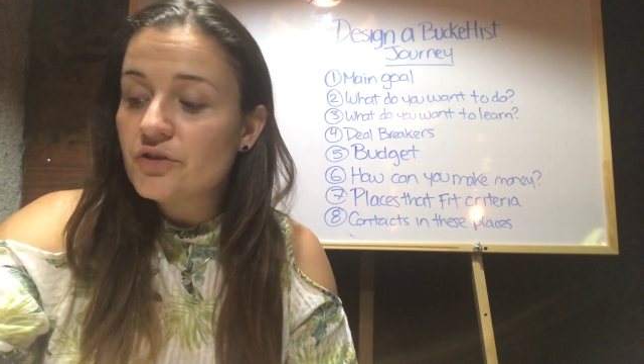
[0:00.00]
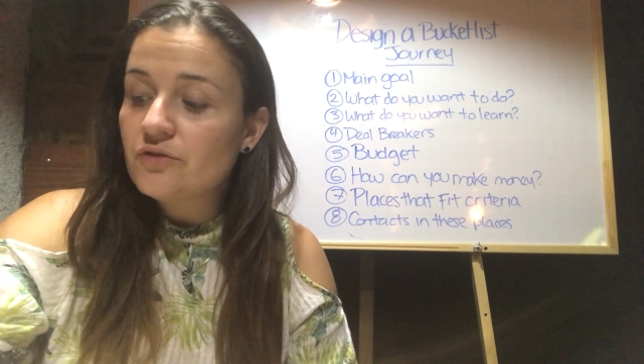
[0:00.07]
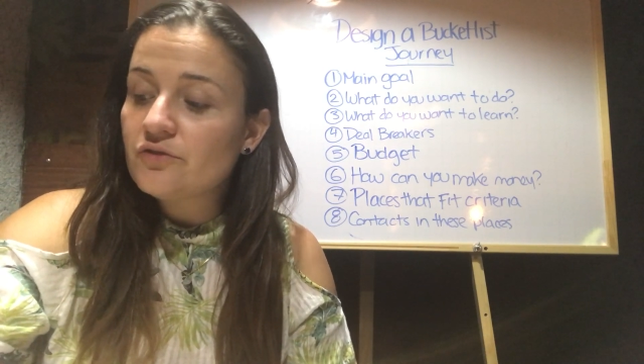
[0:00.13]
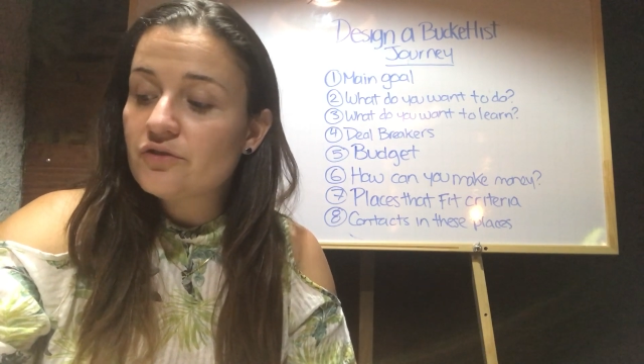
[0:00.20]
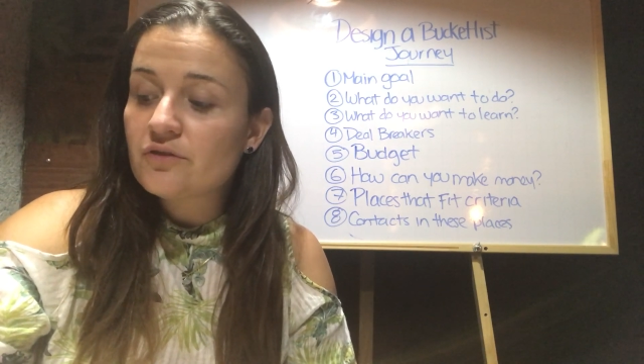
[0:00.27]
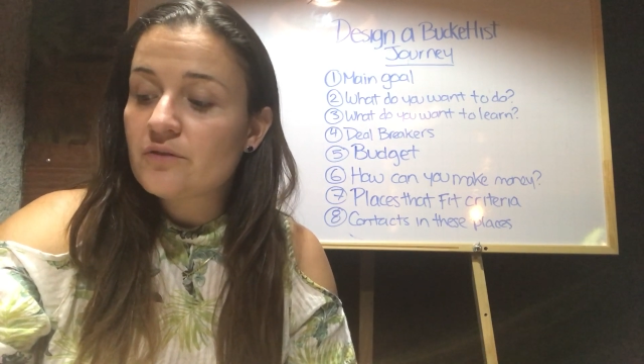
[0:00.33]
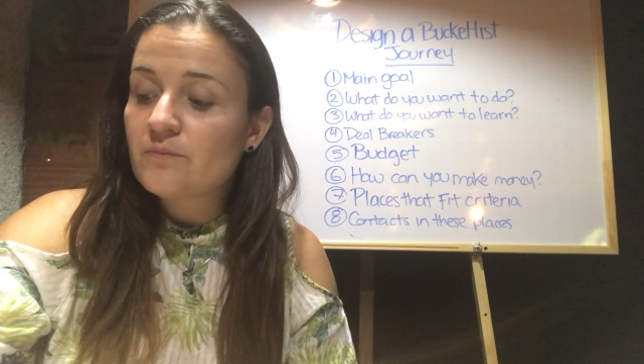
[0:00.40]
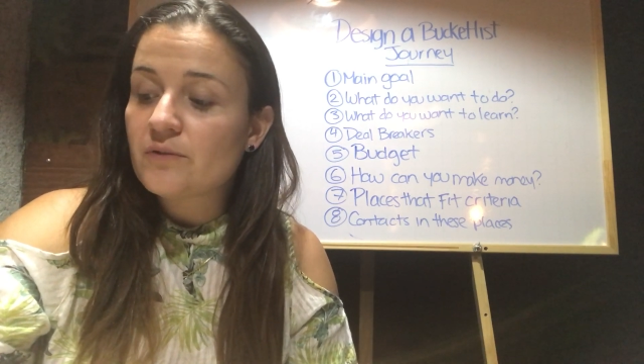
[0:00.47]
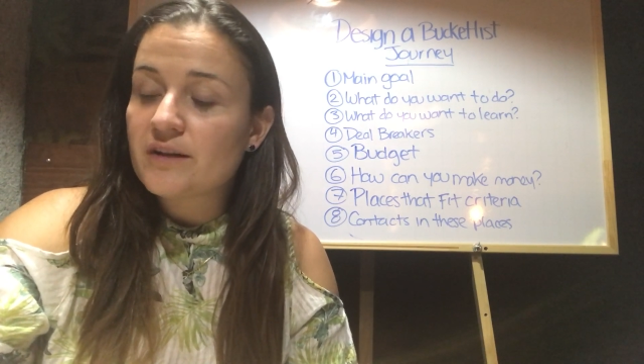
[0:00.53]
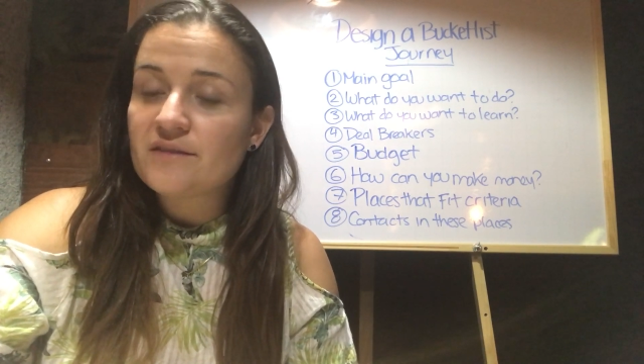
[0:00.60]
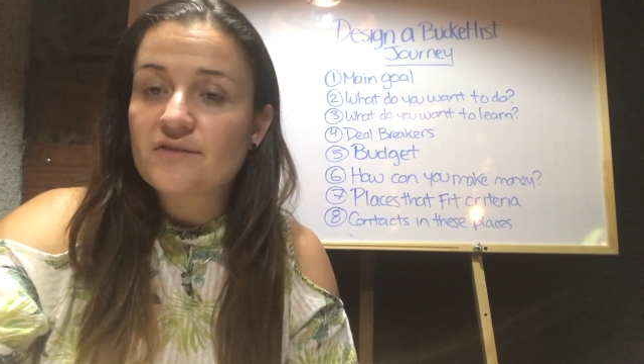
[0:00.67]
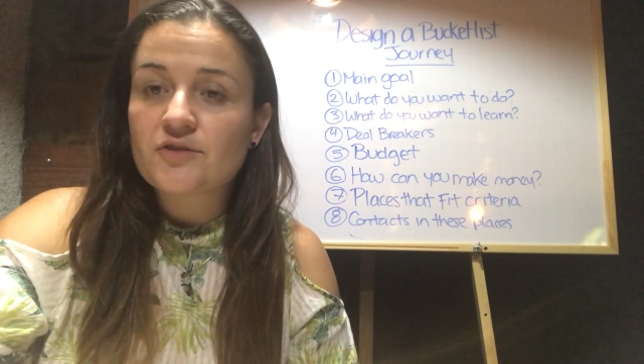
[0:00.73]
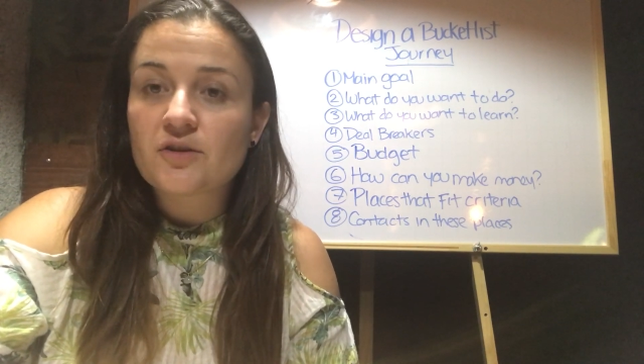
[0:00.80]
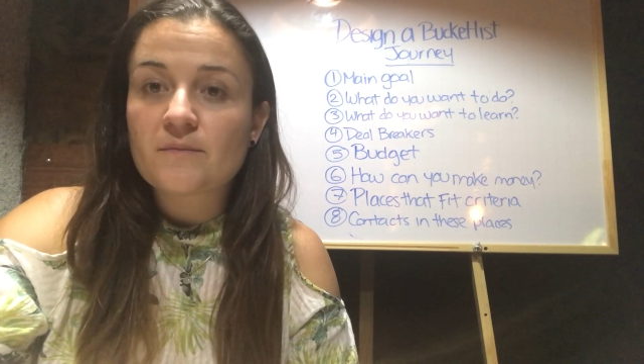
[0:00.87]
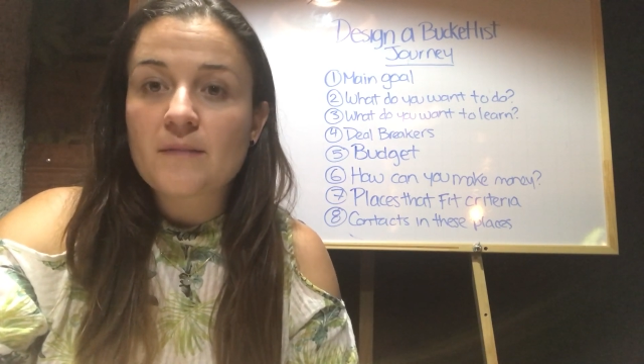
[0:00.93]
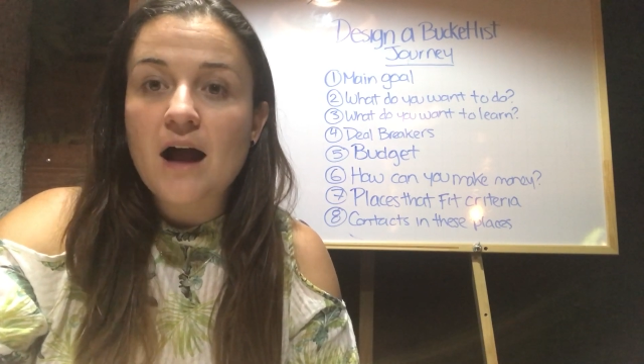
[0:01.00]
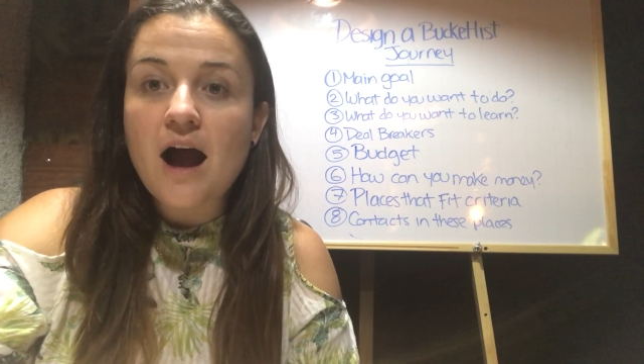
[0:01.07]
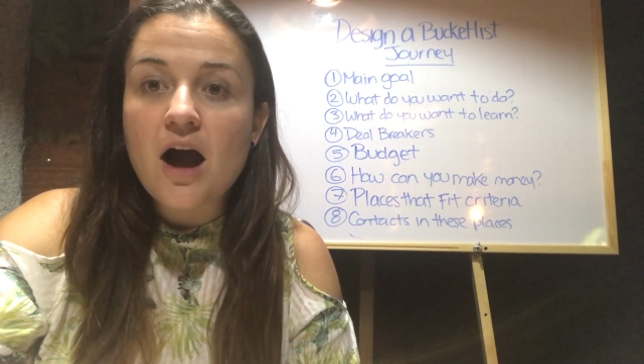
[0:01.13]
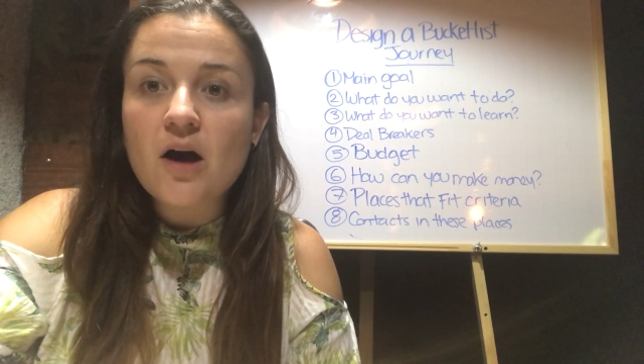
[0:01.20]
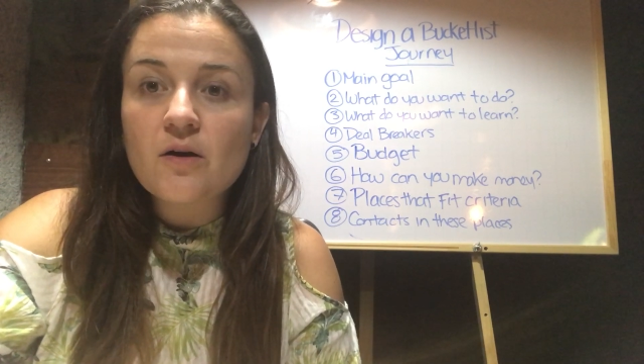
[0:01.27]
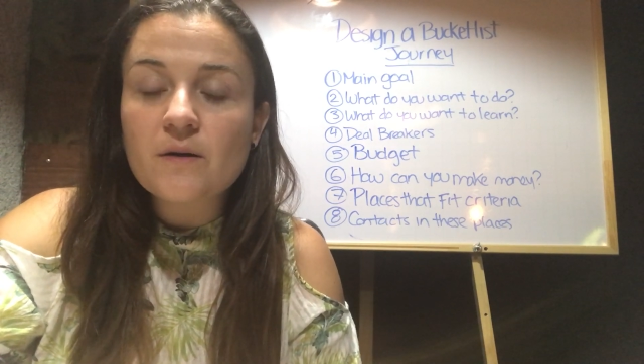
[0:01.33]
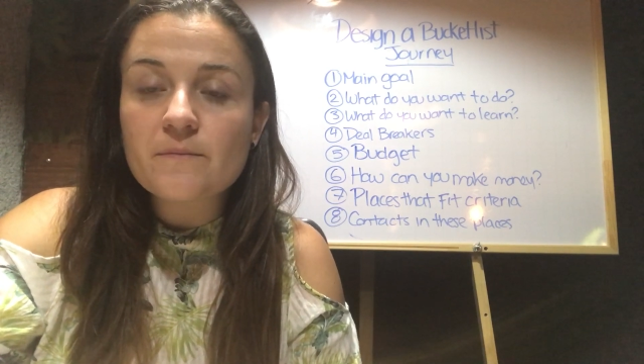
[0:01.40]
usually brainstorm
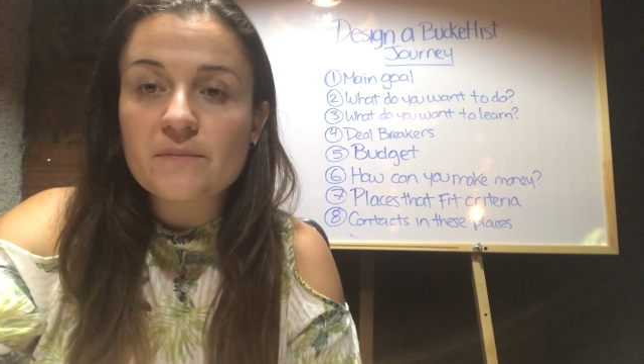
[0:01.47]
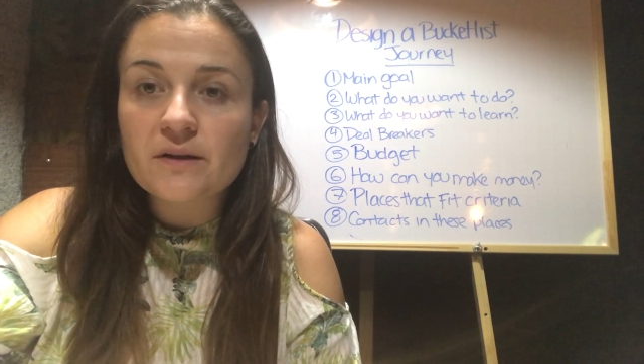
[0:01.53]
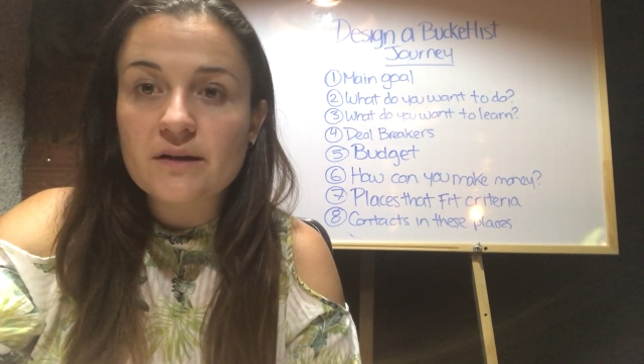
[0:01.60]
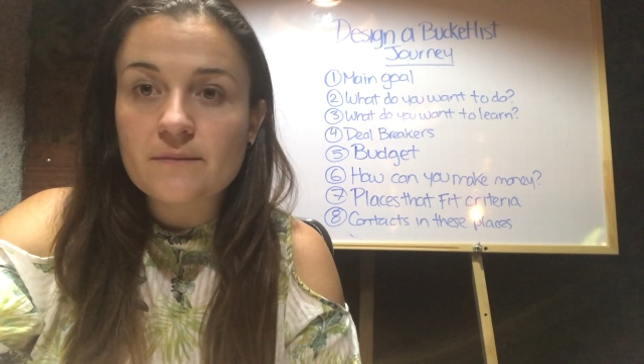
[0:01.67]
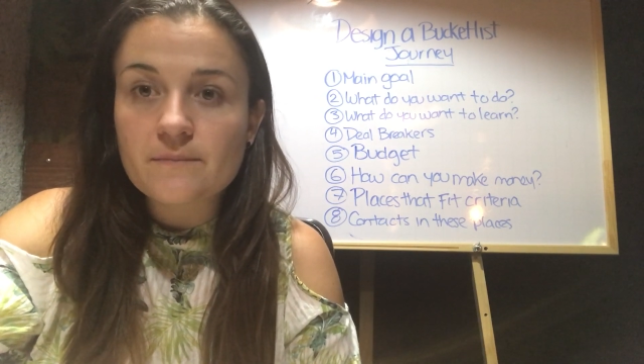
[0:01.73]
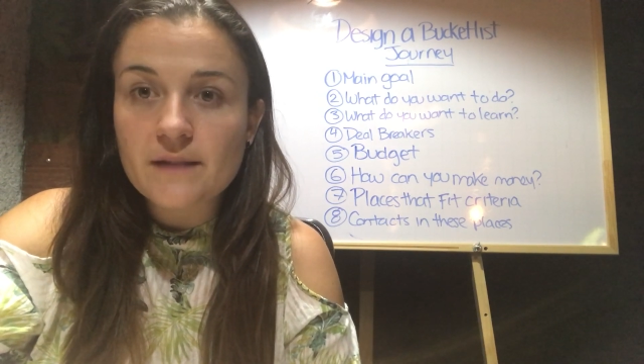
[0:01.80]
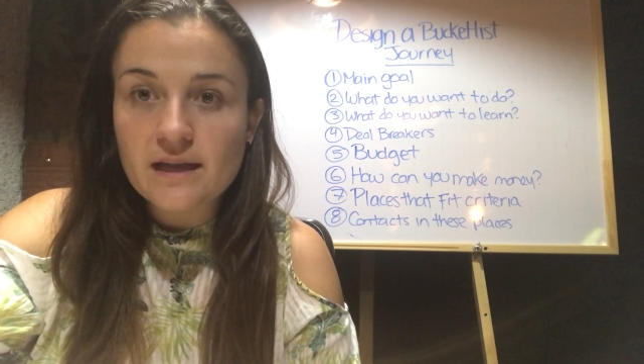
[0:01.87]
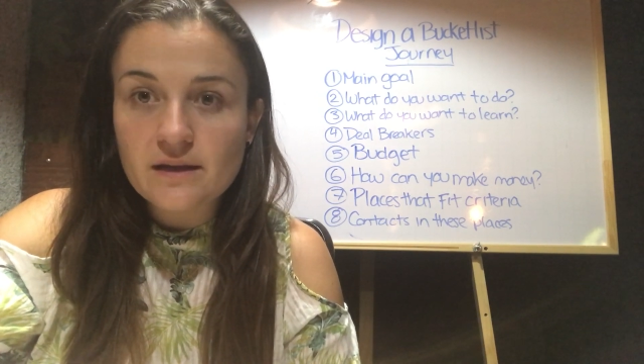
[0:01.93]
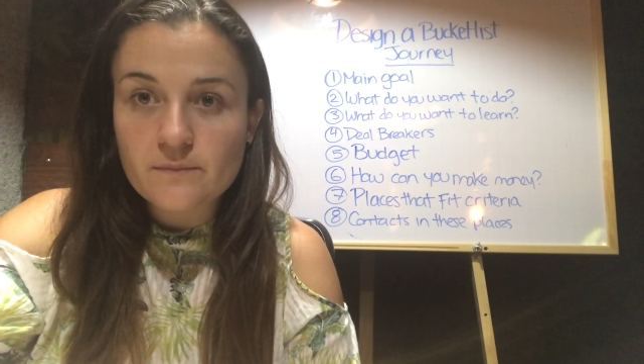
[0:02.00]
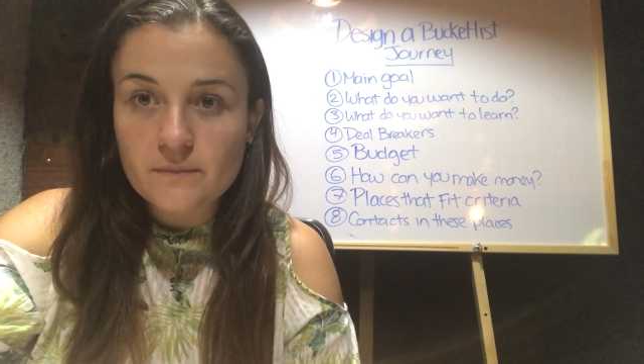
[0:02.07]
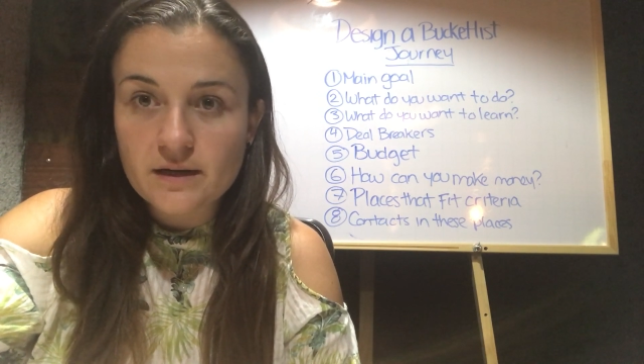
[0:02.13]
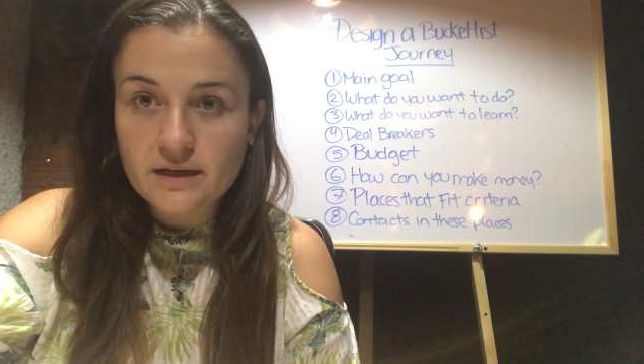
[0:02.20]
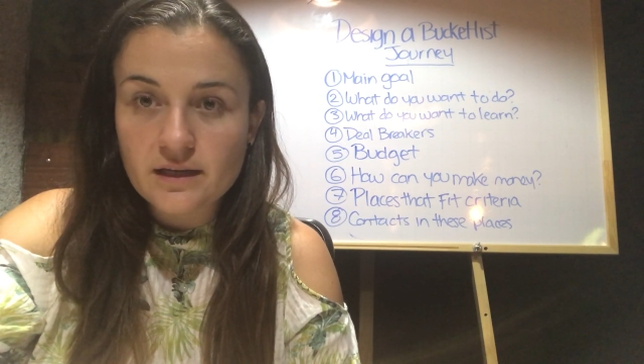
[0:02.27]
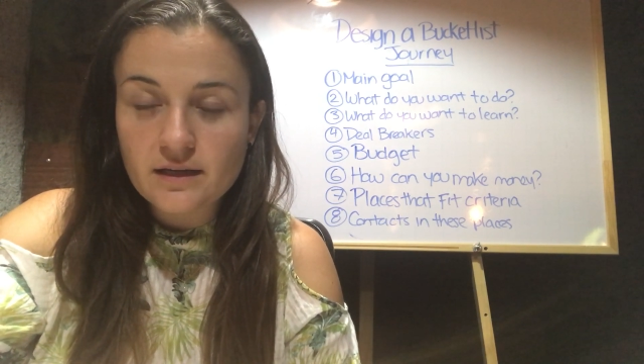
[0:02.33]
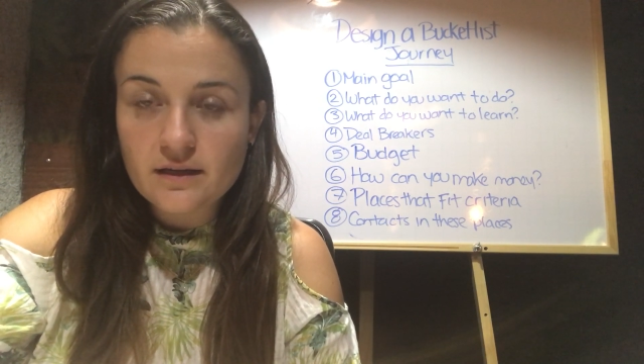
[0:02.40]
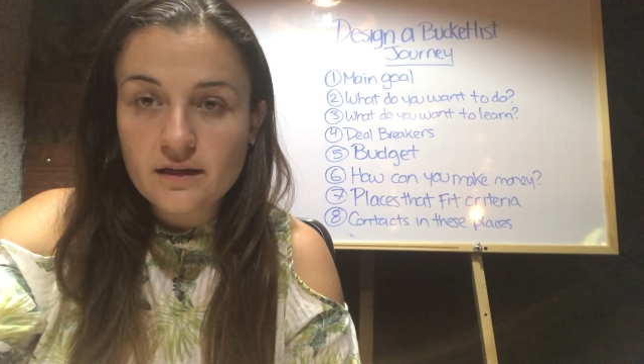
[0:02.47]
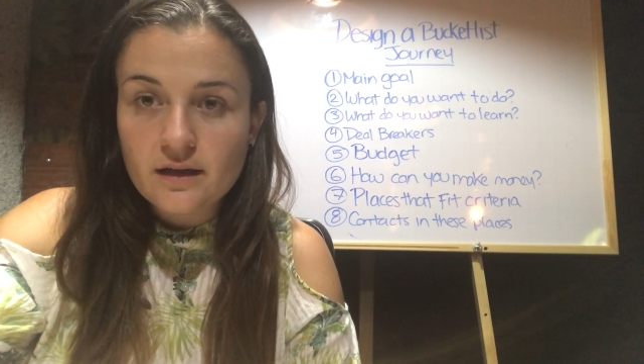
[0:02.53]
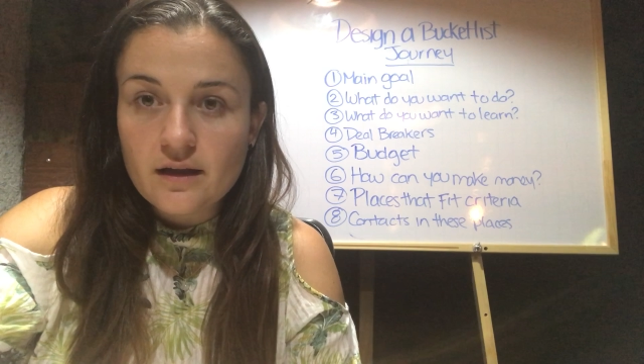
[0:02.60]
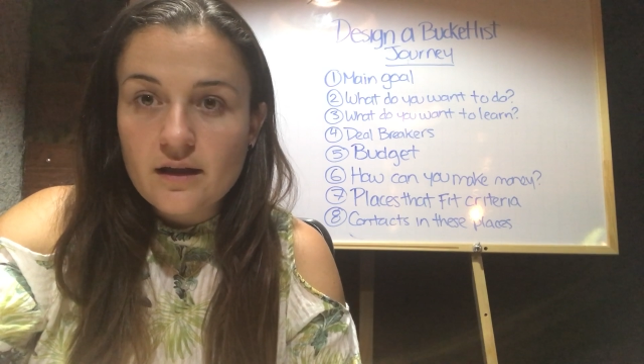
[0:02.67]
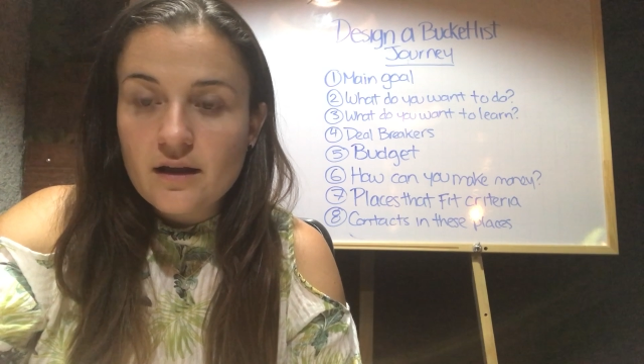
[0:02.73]
how I'm gonna make money.